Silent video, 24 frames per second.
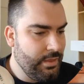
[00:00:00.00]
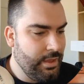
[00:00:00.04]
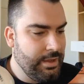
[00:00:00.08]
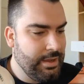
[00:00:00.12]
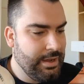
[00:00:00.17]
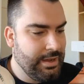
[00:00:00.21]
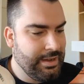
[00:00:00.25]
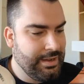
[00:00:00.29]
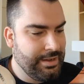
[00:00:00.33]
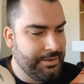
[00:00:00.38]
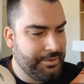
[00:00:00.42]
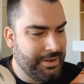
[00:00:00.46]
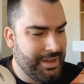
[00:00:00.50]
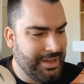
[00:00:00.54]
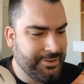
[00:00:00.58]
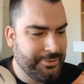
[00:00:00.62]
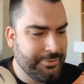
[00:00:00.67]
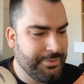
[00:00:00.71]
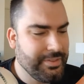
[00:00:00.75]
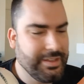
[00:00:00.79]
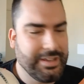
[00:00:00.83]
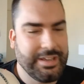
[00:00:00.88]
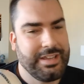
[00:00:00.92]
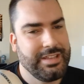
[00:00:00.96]
I
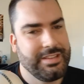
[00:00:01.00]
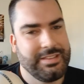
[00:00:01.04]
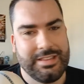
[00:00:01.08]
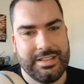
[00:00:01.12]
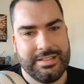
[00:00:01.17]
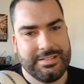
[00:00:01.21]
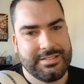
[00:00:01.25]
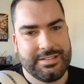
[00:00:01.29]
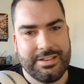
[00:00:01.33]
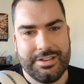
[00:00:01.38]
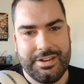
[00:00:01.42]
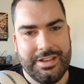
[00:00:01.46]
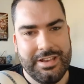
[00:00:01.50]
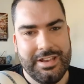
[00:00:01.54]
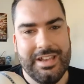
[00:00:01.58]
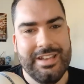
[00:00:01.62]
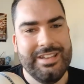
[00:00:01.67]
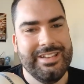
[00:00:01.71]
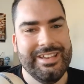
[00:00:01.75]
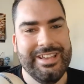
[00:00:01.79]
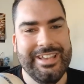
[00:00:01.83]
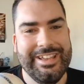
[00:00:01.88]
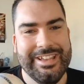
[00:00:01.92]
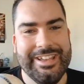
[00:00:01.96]
don't think that's gonna
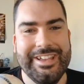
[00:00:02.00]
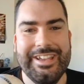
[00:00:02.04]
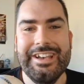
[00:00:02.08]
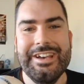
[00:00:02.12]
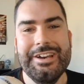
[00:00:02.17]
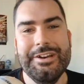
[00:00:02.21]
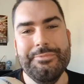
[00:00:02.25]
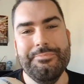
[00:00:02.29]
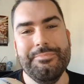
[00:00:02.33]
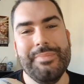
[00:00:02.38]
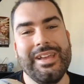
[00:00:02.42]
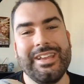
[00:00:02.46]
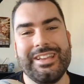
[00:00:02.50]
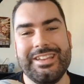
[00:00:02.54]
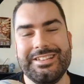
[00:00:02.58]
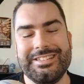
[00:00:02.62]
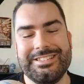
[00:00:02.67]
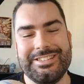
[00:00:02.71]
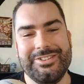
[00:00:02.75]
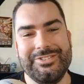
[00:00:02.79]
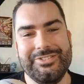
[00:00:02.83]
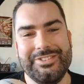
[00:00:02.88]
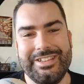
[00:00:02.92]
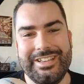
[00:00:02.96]
make
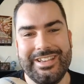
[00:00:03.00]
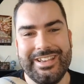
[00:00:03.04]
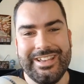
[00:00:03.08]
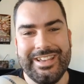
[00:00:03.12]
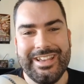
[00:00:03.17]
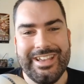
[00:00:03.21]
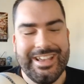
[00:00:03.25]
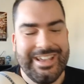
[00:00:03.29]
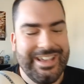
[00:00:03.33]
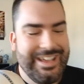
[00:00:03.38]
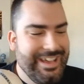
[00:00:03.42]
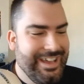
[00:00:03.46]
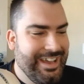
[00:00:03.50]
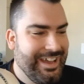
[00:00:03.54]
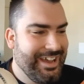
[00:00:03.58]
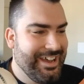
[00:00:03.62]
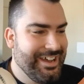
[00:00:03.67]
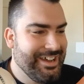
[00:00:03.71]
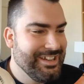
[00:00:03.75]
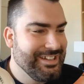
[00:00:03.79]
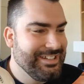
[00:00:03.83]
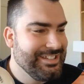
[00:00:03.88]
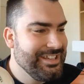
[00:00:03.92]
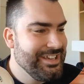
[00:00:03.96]
Exodia
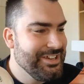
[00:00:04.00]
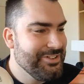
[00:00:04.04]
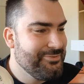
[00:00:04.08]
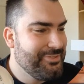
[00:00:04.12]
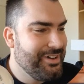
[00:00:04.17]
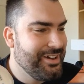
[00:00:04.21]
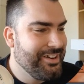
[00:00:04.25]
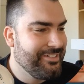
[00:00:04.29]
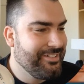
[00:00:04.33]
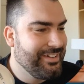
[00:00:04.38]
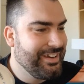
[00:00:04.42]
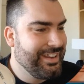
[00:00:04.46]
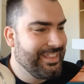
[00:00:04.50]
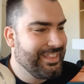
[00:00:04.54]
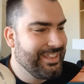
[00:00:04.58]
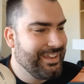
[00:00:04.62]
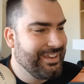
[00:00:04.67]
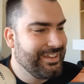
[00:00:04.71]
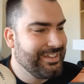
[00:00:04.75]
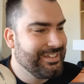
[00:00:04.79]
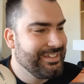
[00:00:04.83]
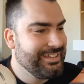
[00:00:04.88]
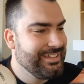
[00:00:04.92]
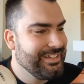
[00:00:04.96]
tier 1 or
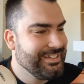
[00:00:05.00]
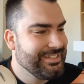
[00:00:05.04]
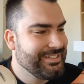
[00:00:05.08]
anything.